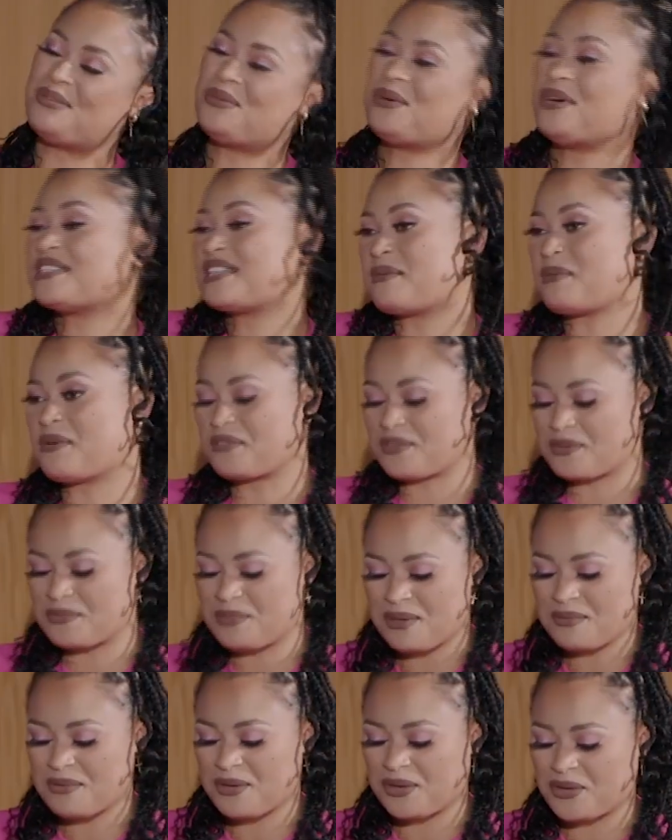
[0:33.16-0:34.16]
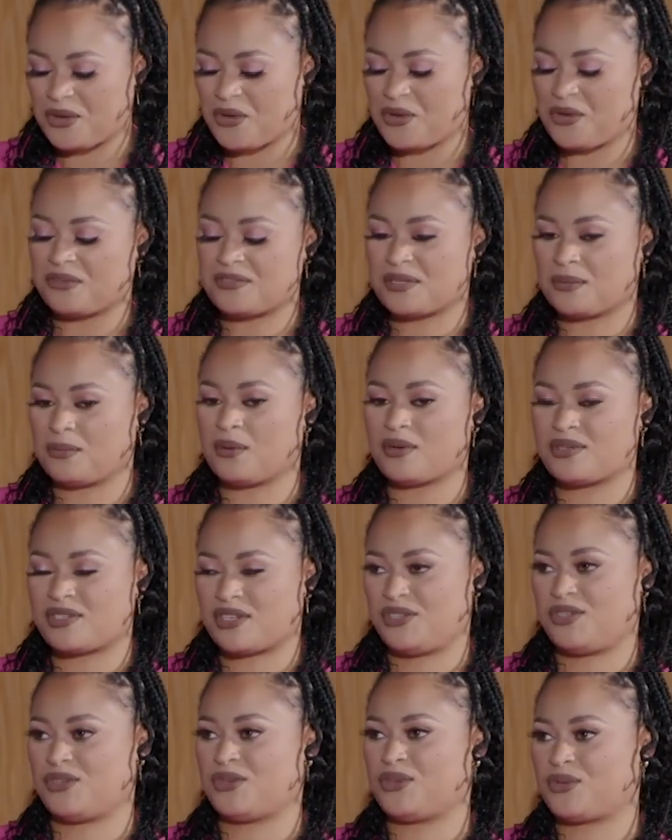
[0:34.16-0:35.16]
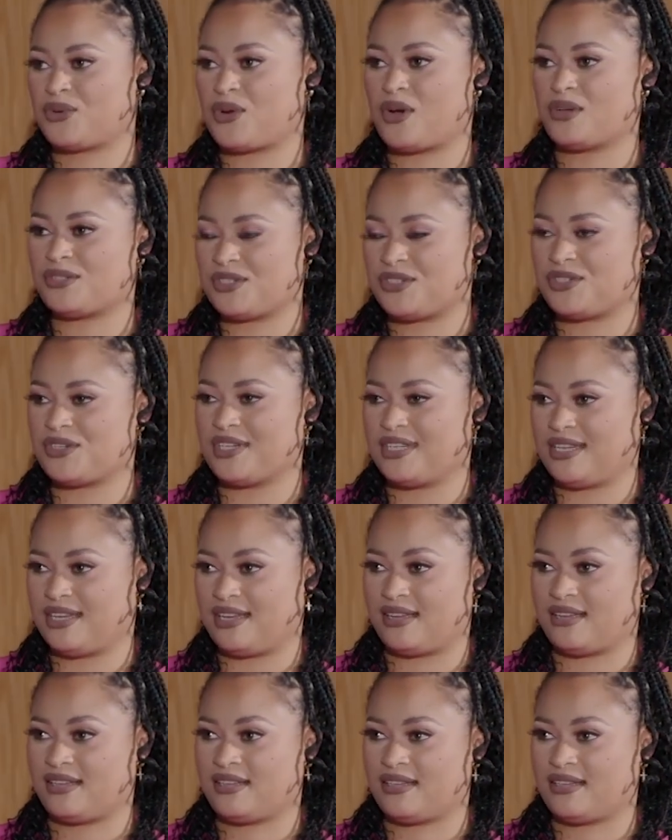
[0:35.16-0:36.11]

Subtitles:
who are some of the people you know who have supported you throughout your journey?